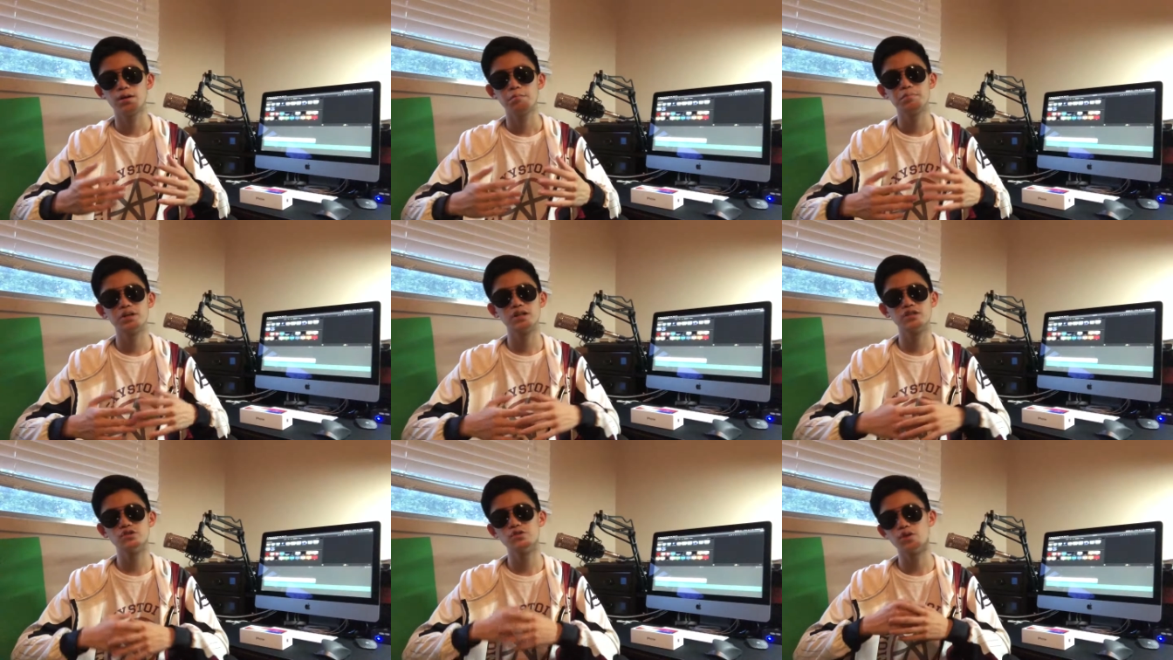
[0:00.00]

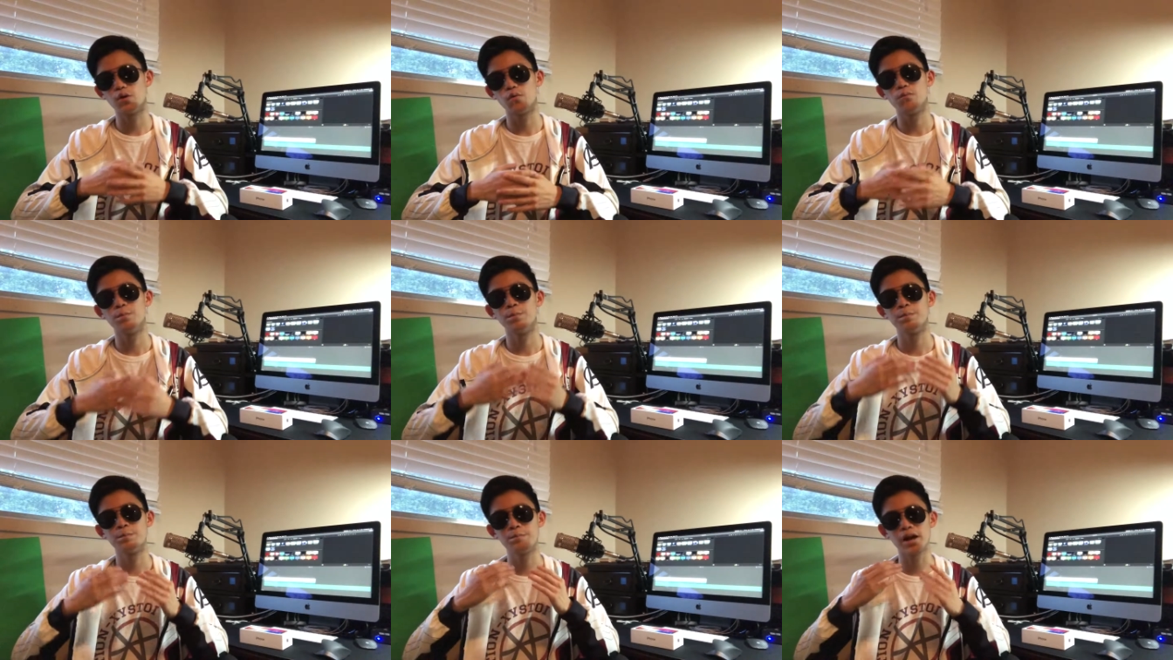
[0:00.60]
Because you know,
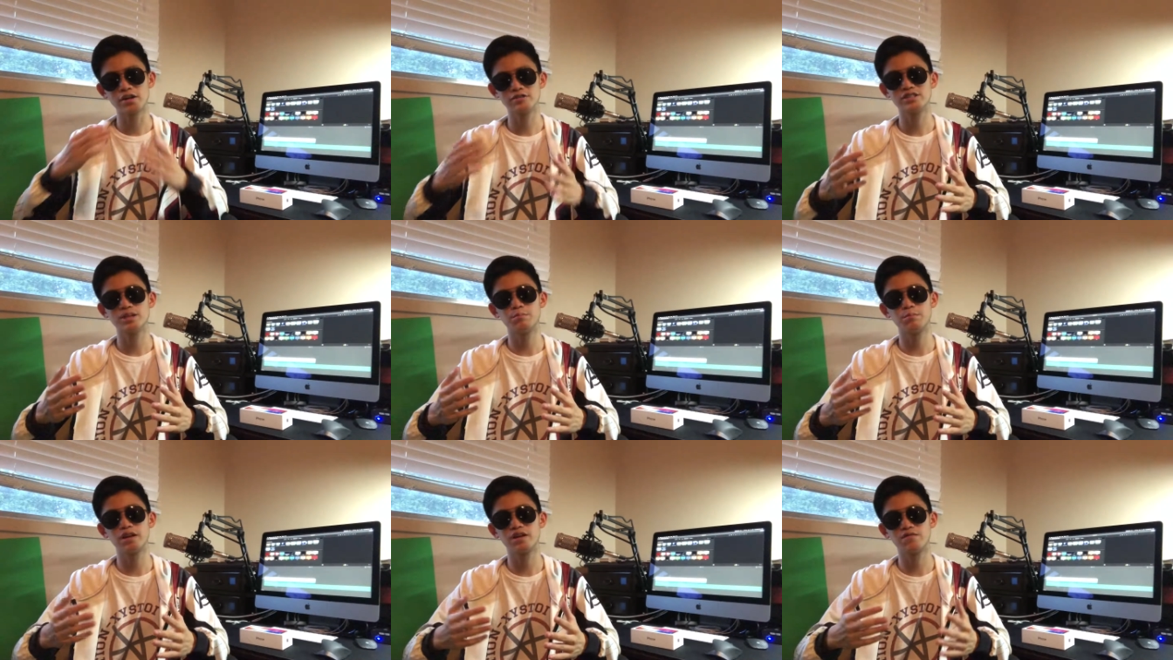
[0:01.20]
batteries are
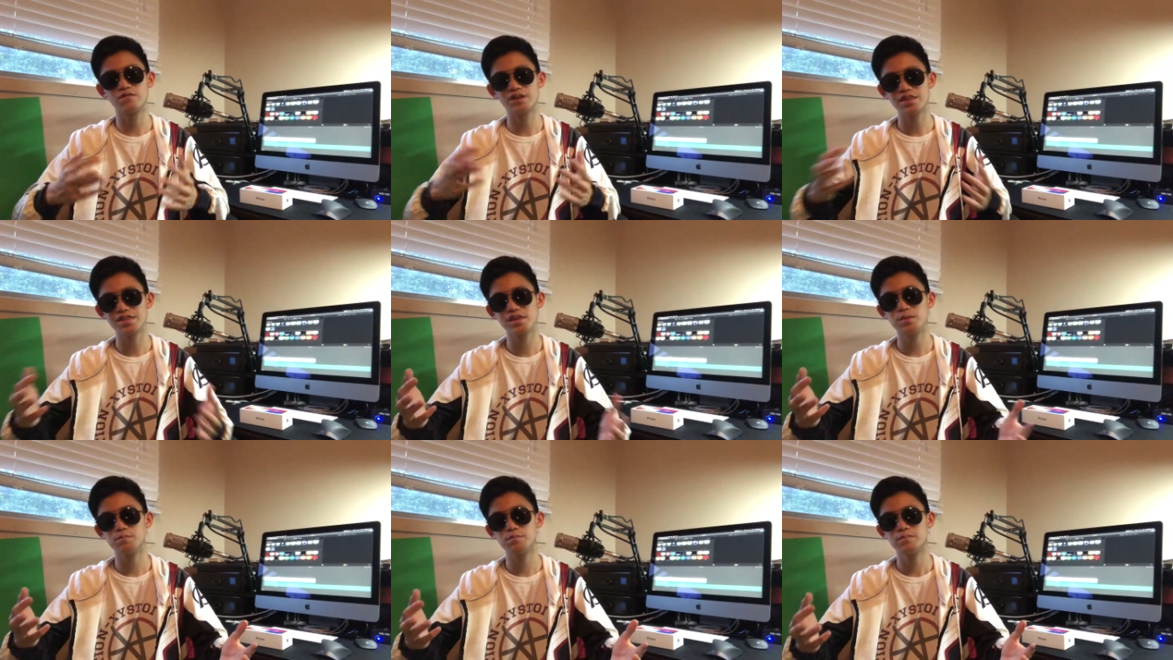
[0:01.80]
made of
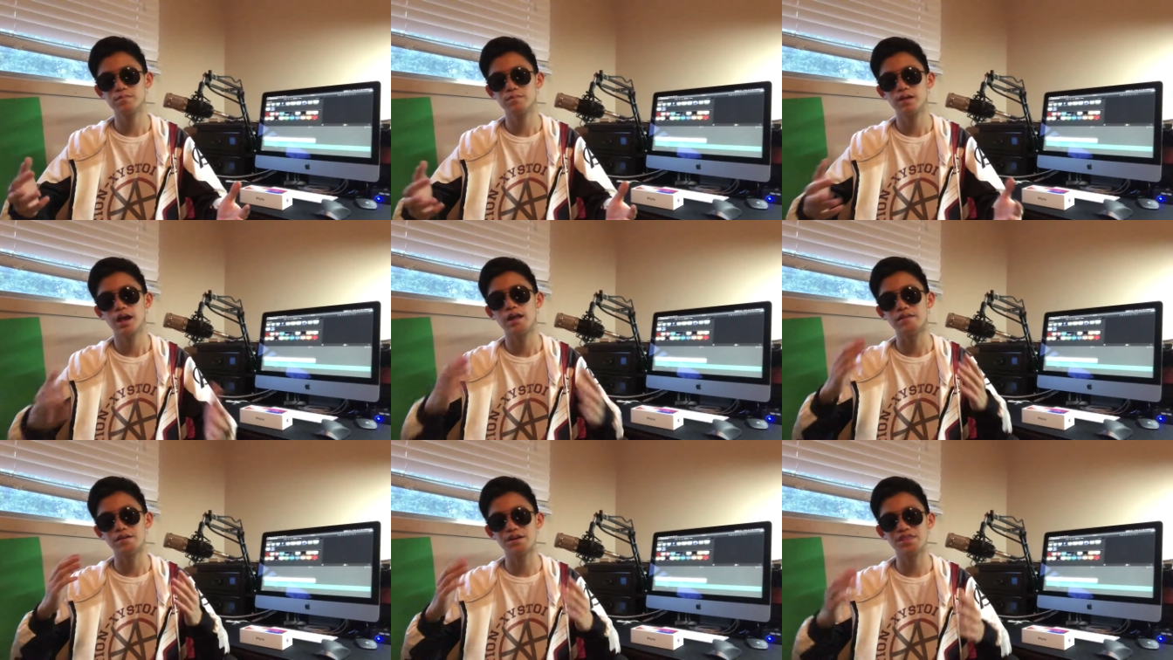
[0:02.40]
lithium,
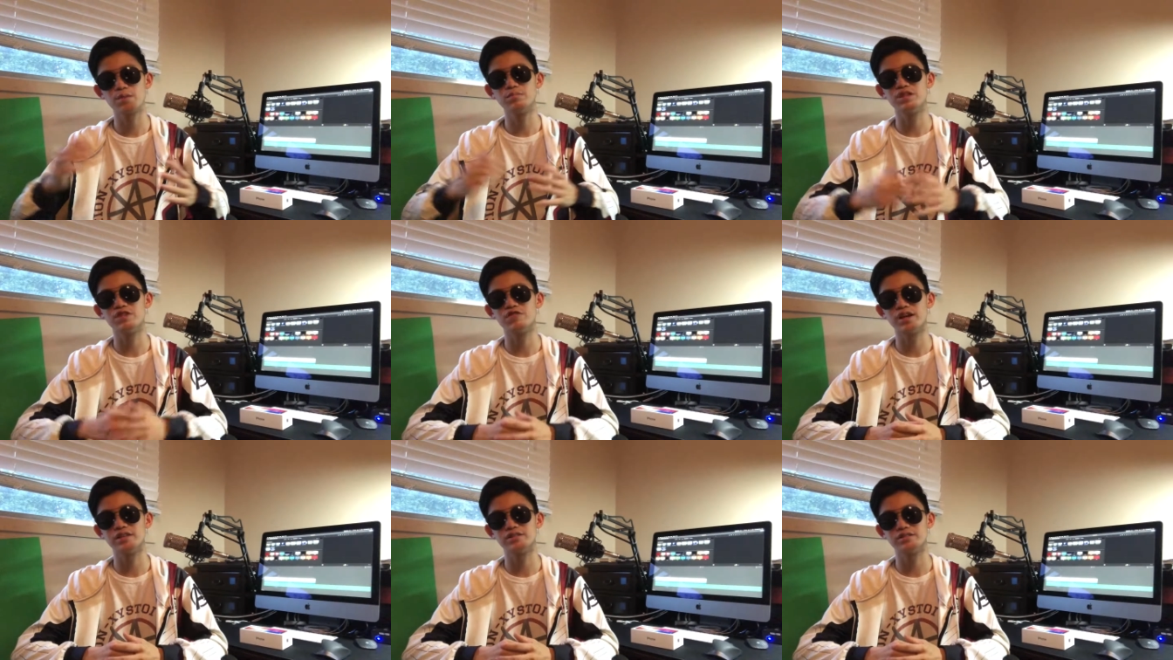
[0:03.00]
and lithium
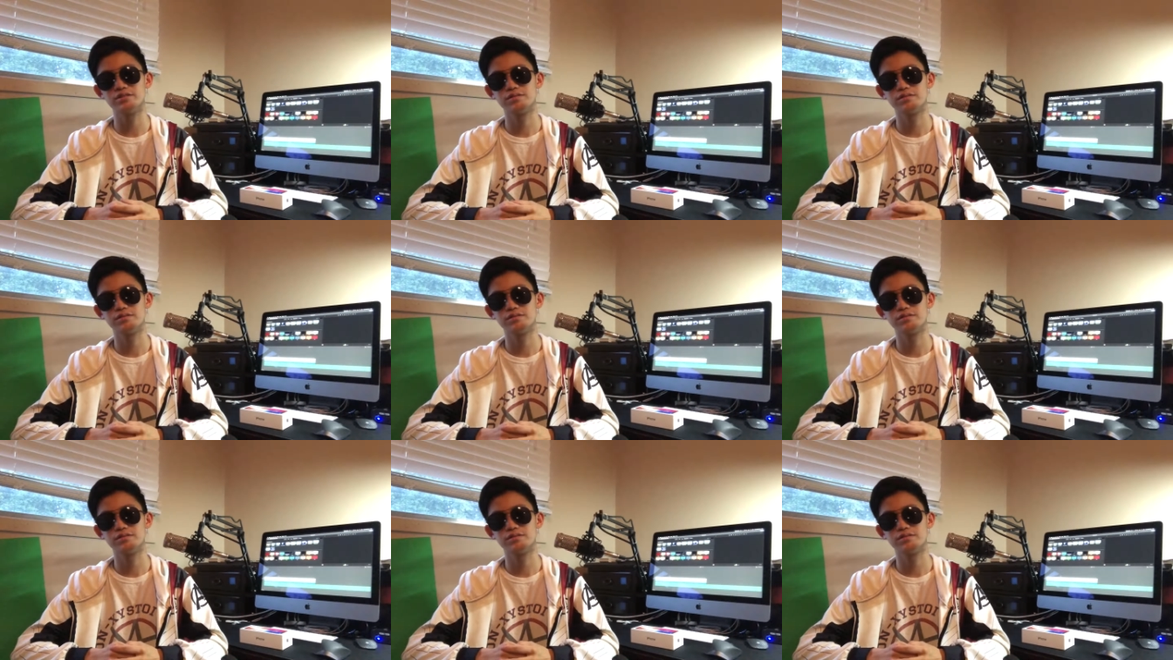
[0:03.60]
degrades.